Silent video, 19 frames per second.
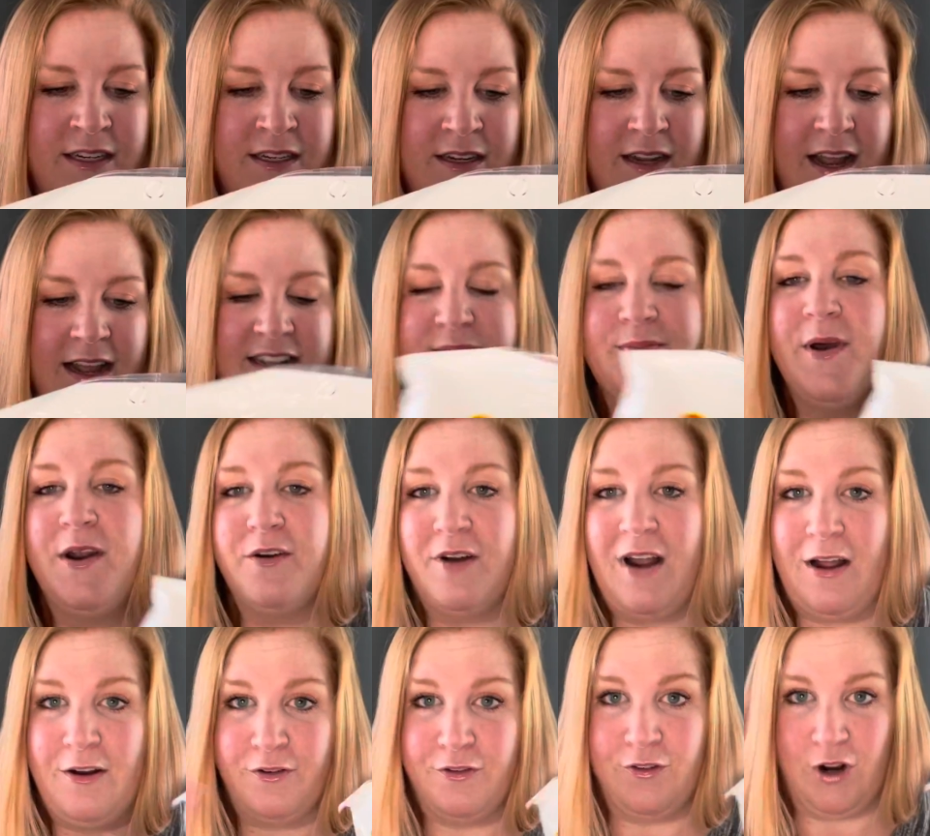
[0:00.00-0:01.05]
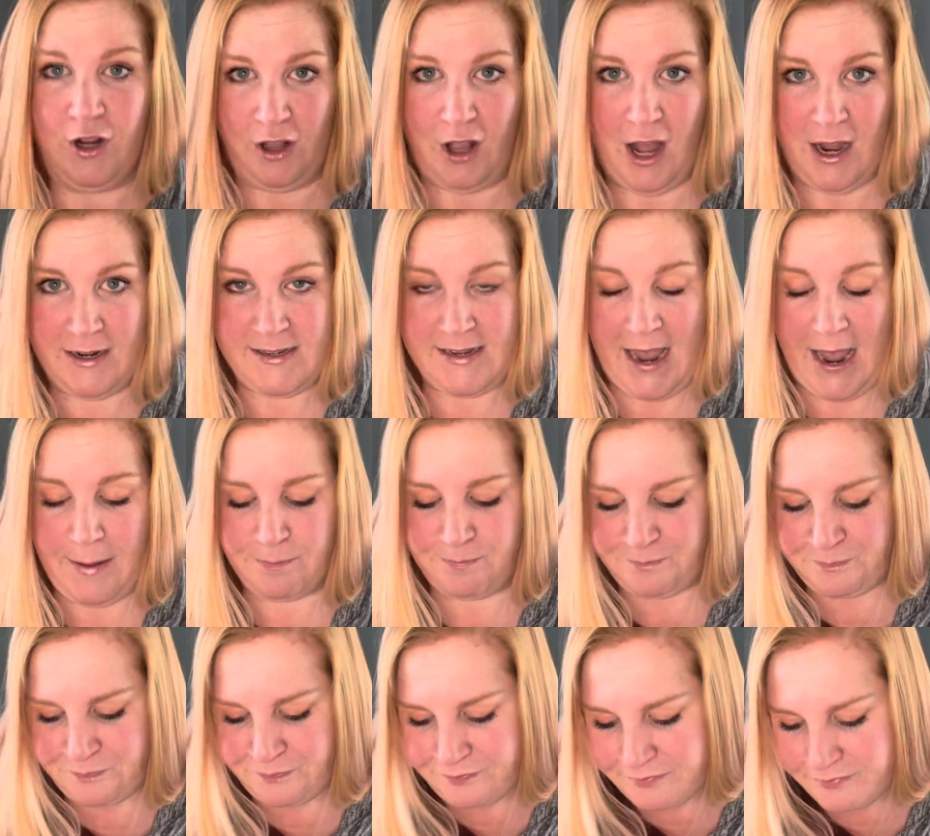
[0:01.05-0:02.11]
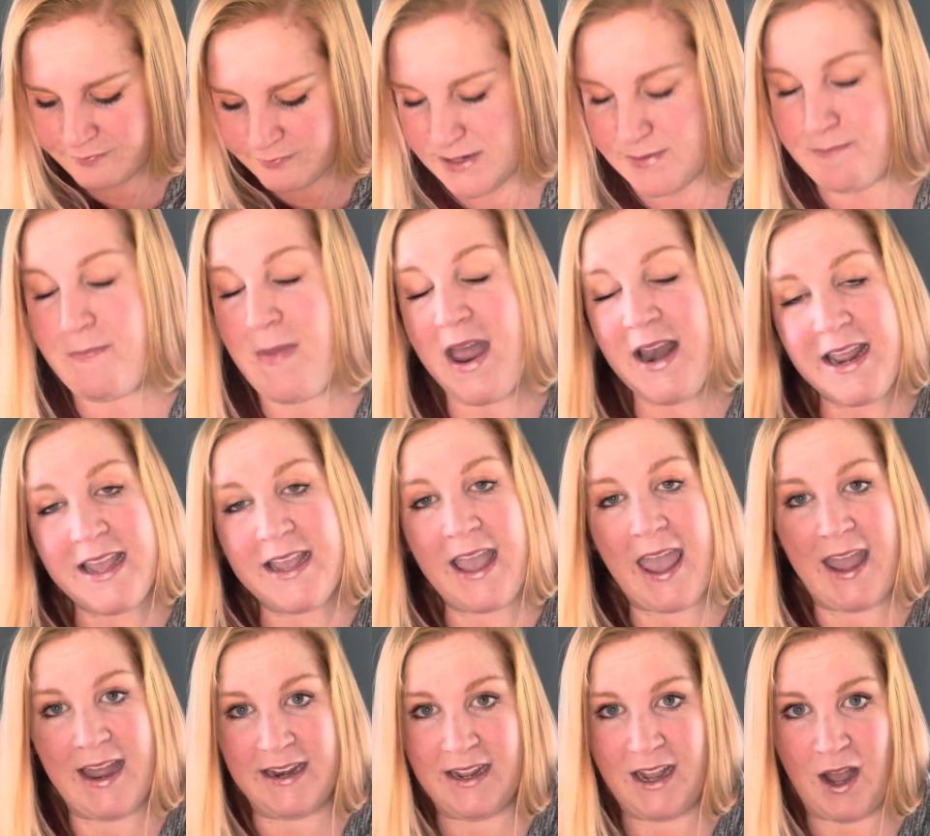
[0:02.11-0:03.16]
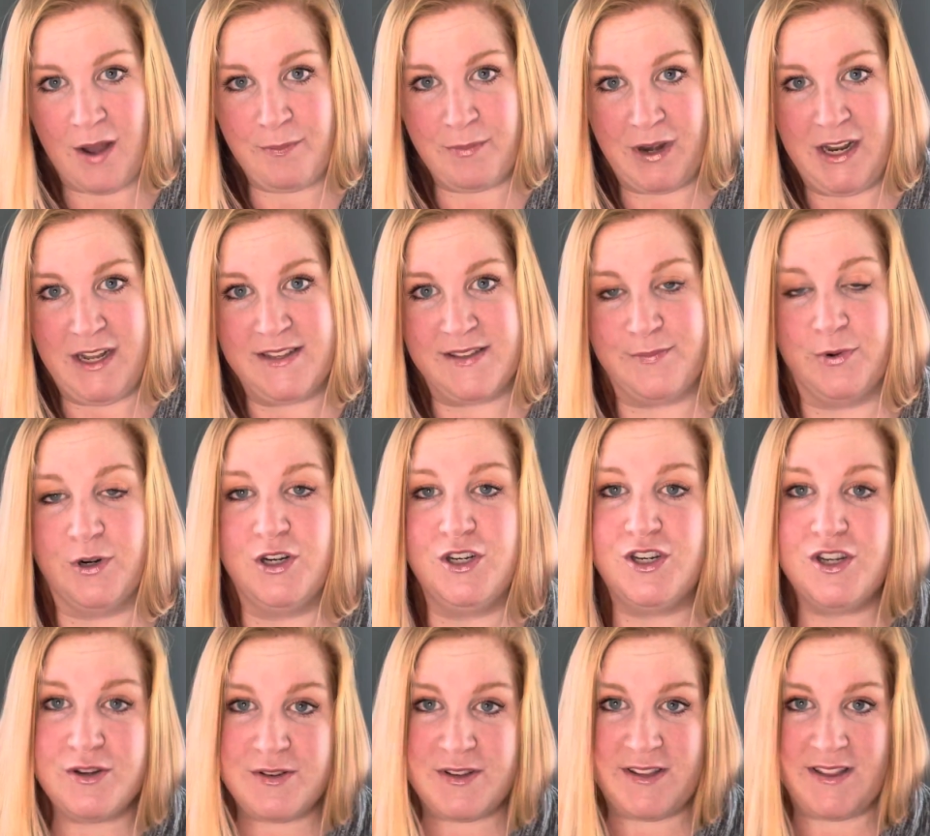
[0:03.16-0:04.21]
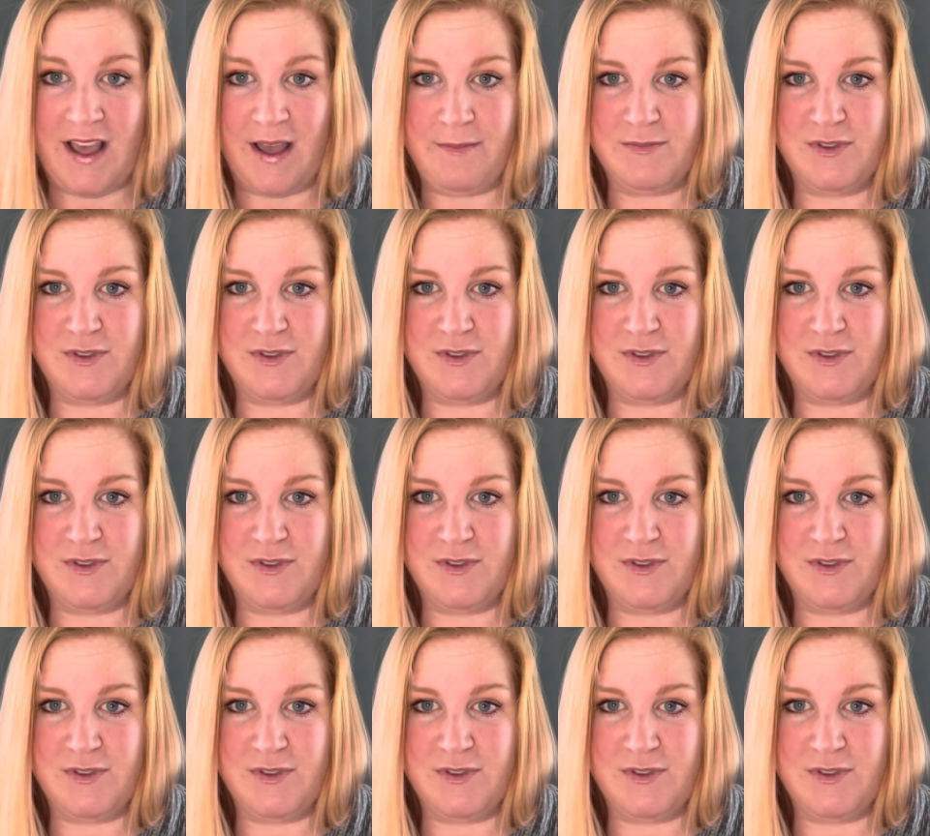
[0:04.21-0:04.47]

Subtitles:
It's been around for a long time. Many candy companies produce them,